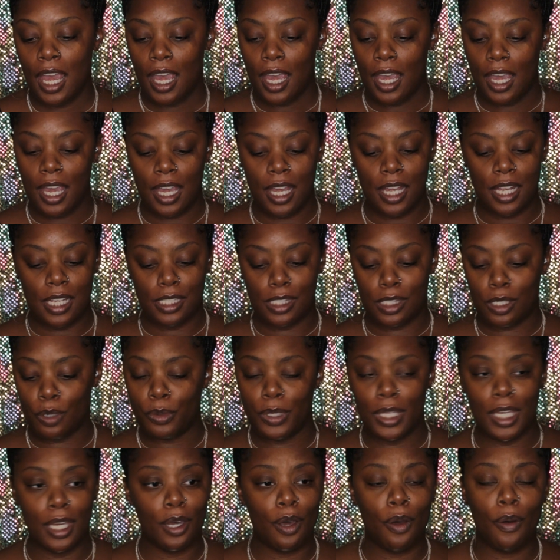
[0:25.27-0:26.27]
and so we
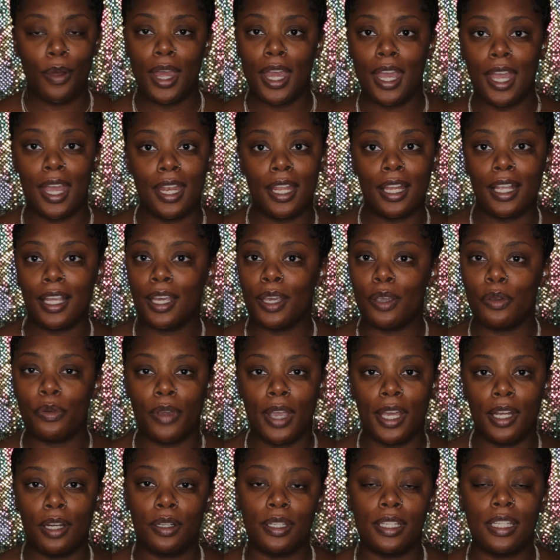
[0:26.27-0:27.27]
can go ahead and get
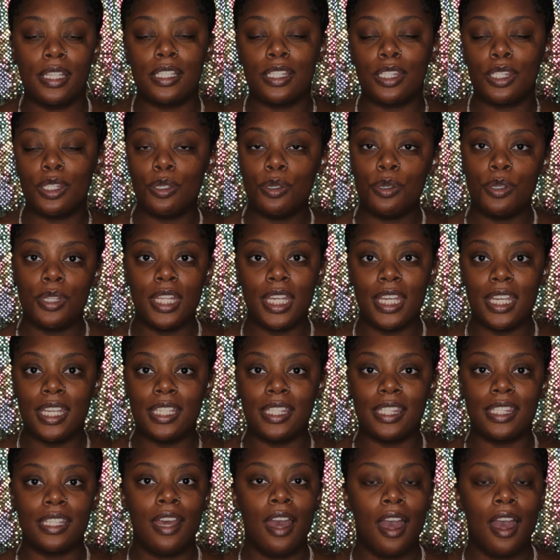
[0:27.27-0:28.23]
right on into this.